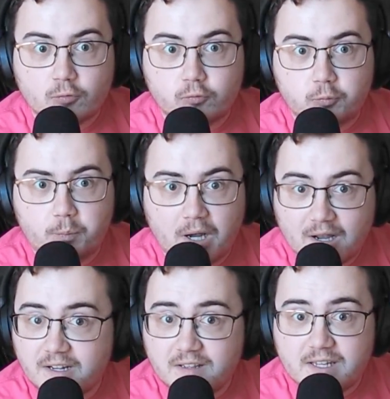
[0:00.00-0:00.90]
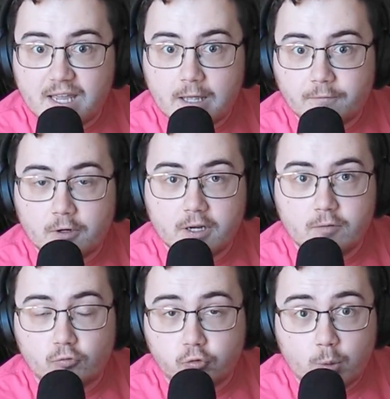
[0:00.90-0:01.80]
to put in the effort
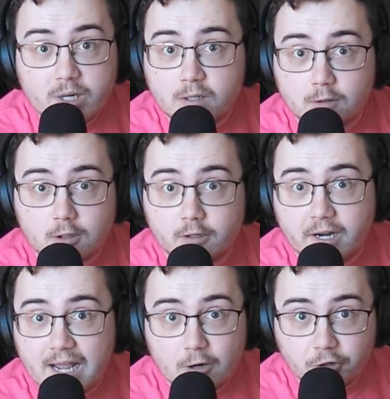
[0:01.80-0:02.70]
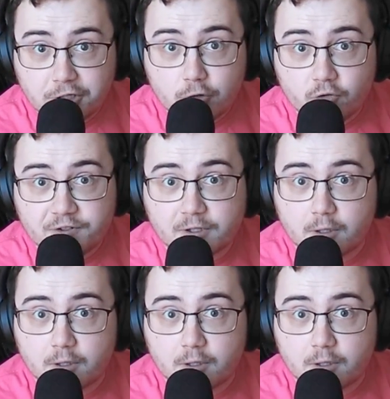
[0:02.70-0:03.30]
and relearn how to use their